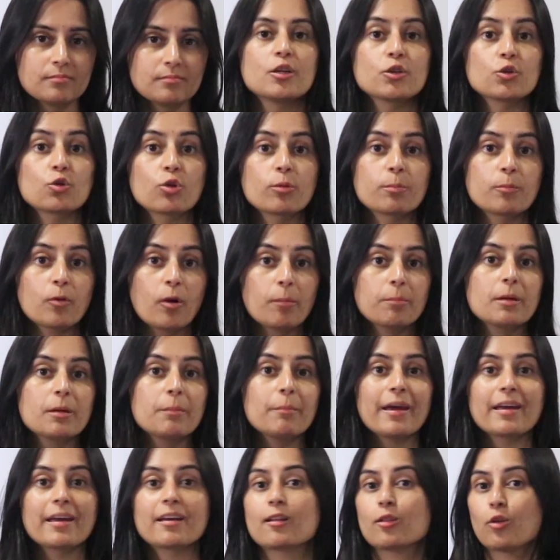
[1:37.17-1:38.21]
You'll probably
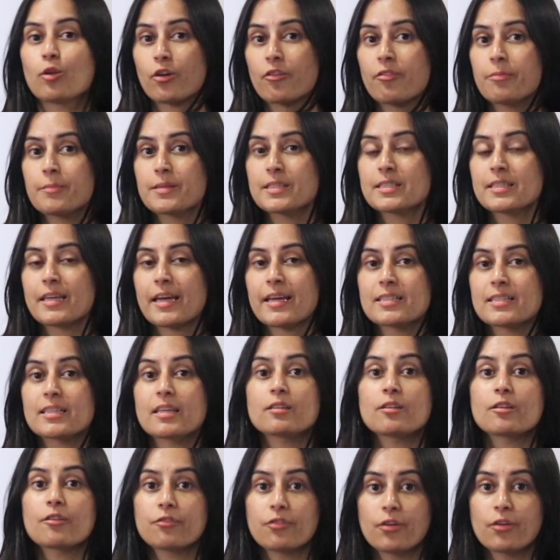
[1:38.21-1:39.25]
make a lot of mistakes in
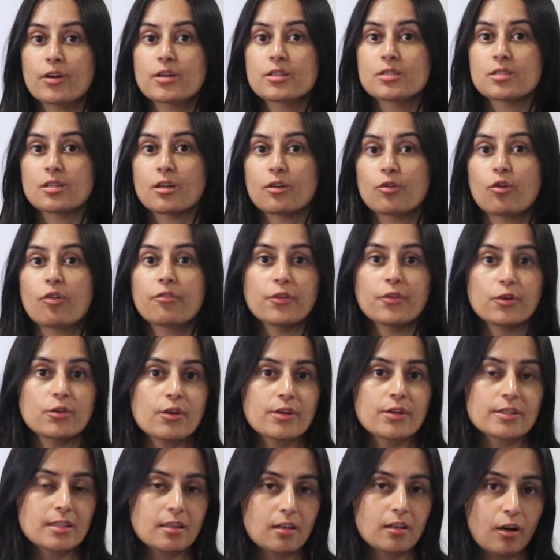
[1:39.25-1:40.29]
the first year of your
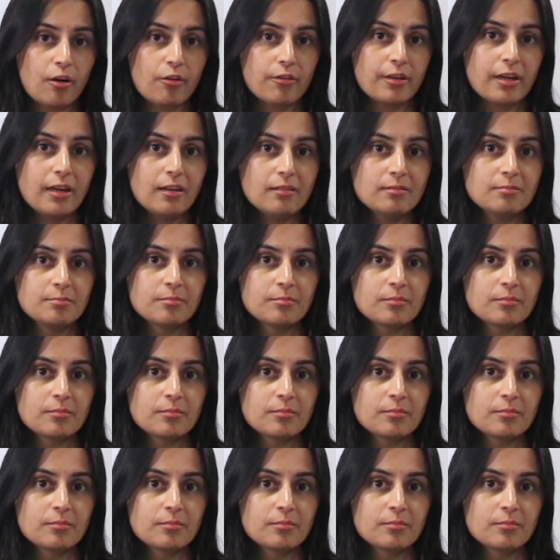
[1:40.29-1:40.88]
nursing career.